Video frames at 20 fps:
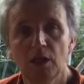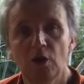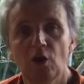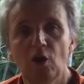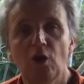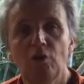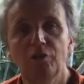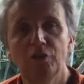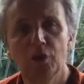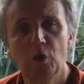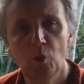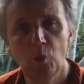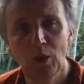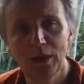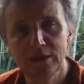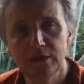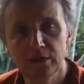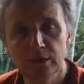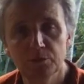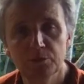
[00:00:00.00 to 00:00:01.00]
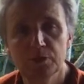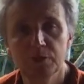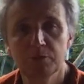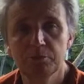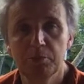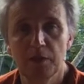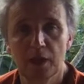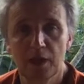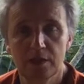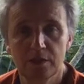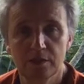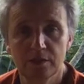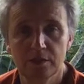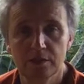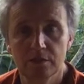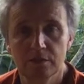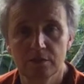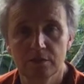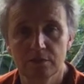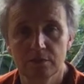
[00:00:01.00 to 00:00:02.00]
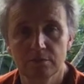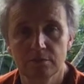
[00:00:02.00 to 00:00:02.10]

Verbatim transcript: of a quantum space